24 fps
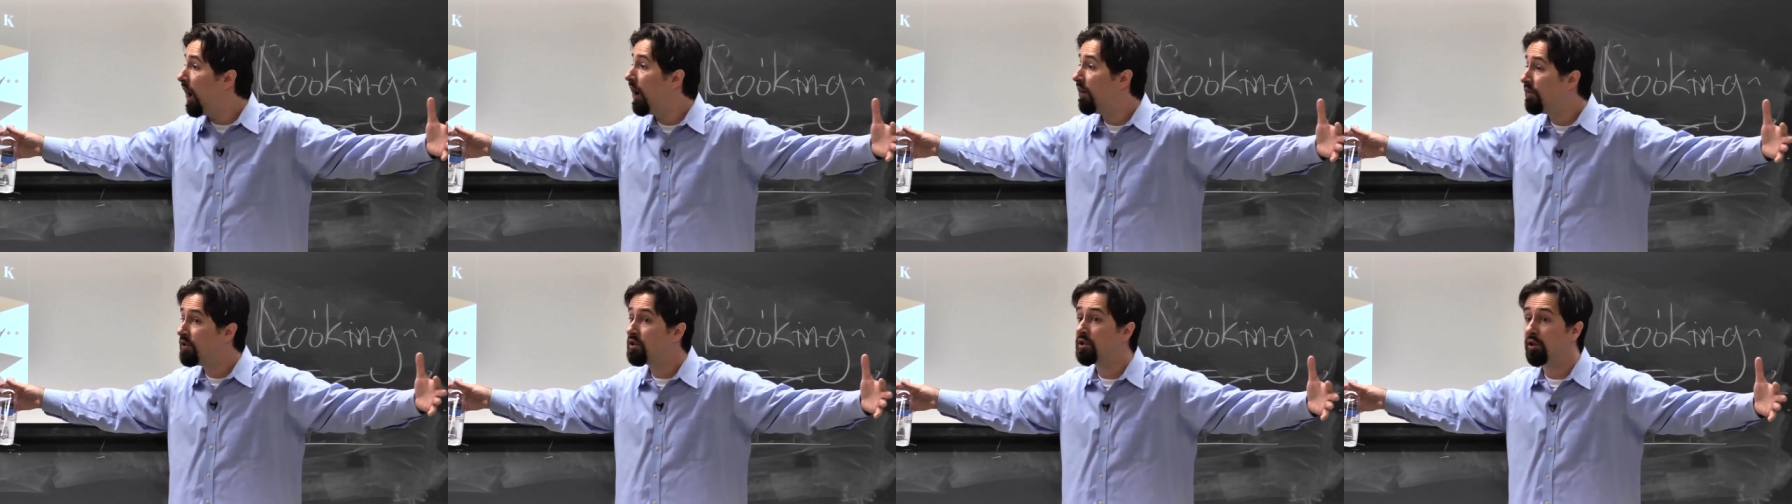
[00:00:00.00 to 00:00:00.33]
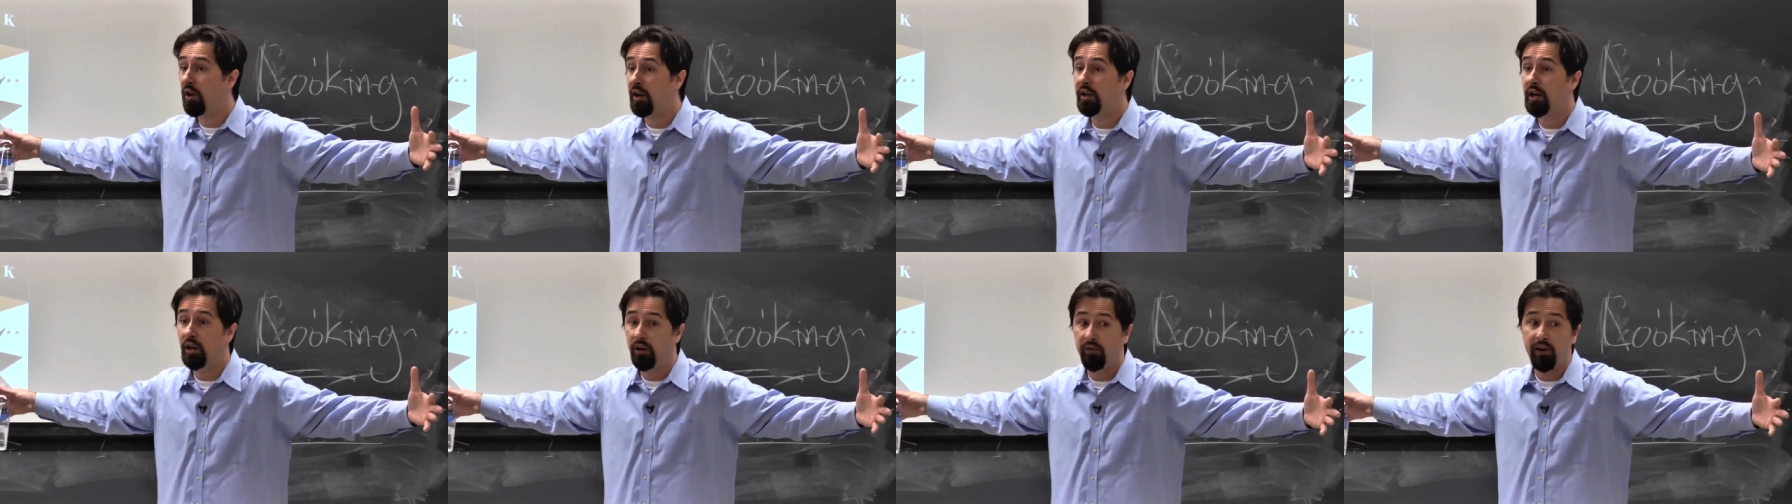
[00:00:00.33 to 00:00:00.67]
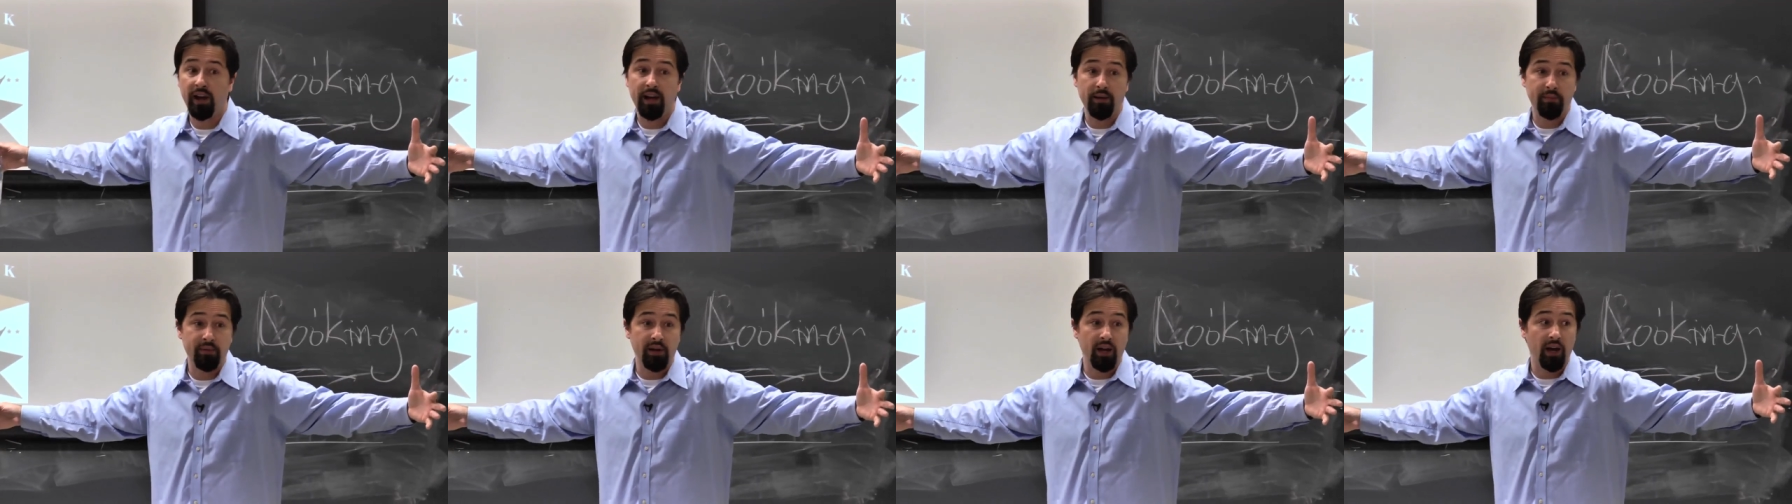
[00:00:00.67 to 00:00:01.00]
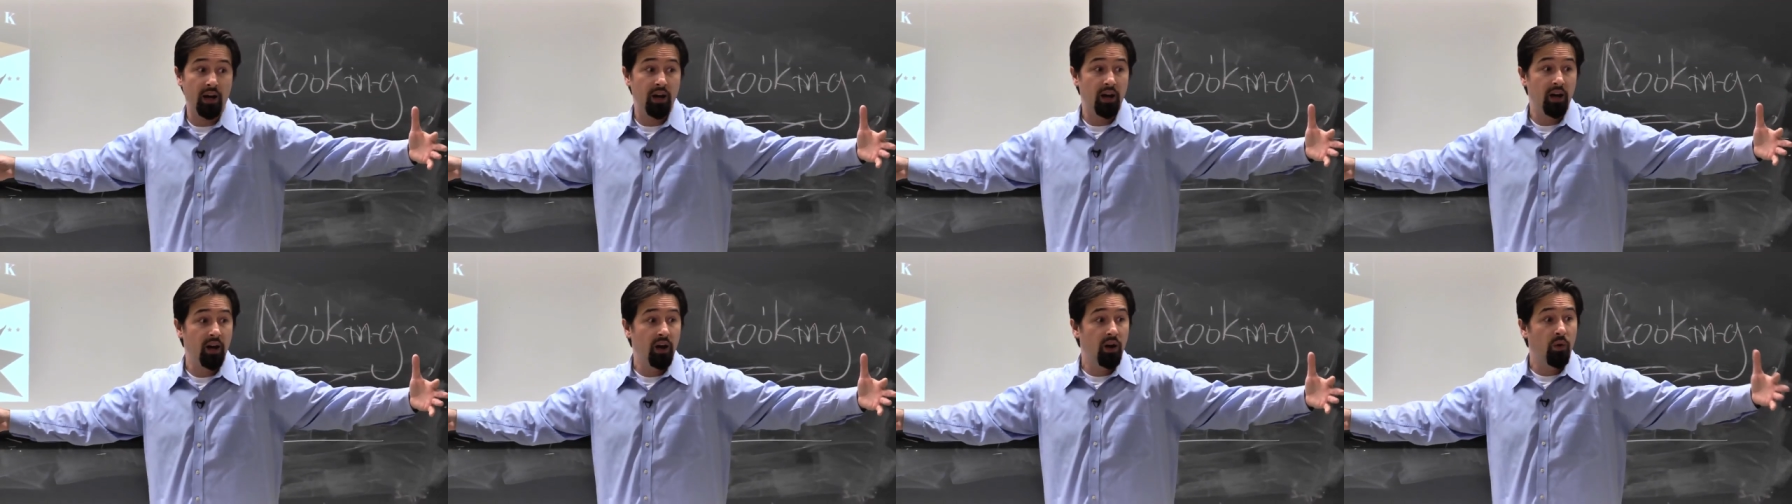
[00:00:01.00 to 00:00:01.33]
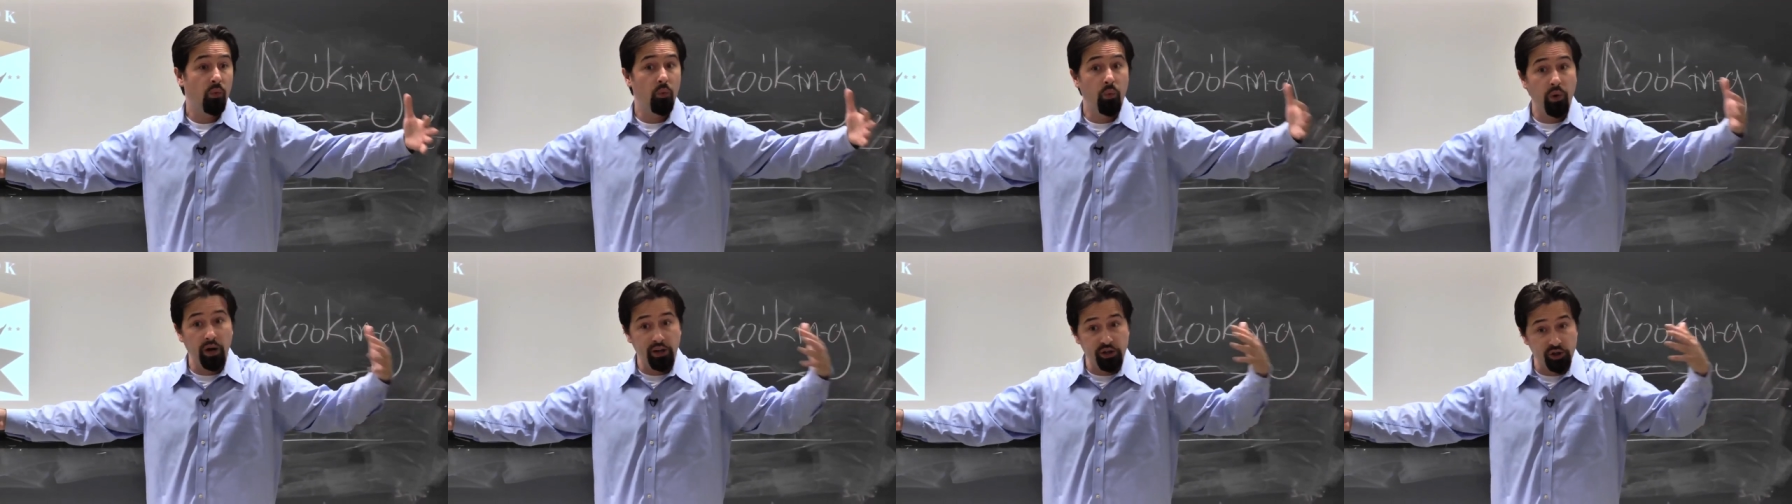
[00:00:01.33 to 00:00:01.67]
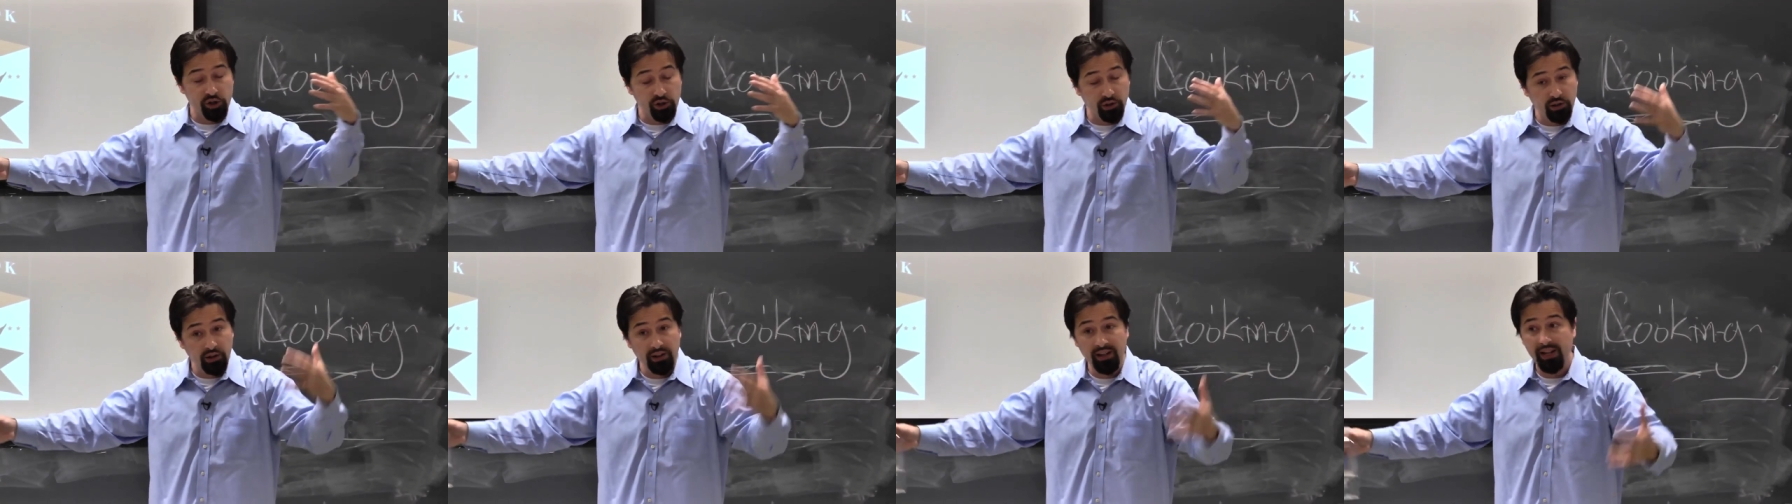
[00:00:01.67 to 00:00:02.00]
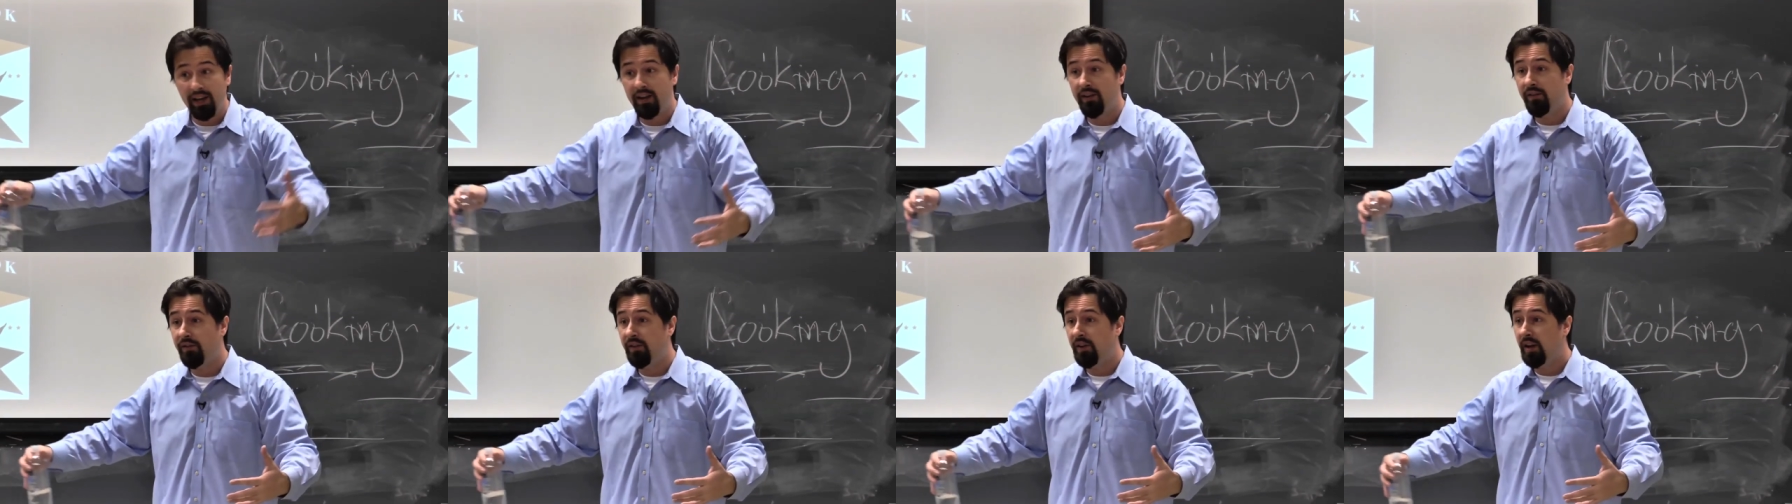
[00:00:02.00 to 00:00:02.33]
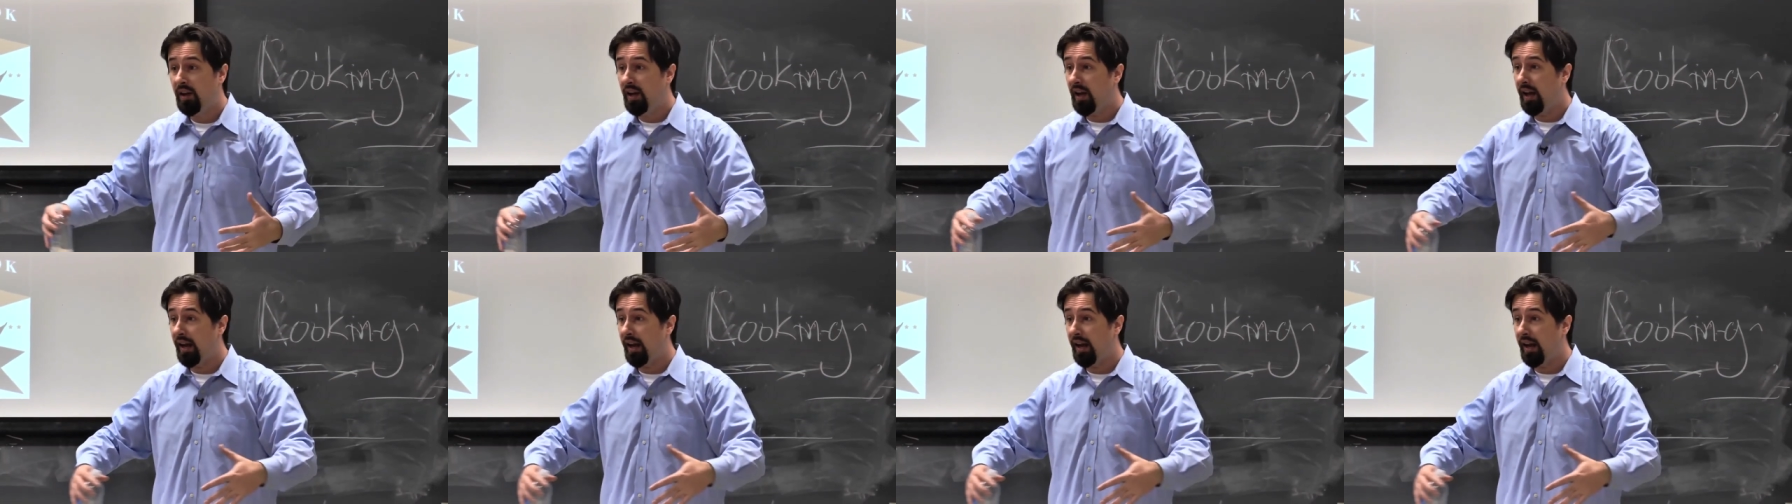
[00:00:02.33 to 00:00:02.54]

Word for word: of Saudi Arabia, which live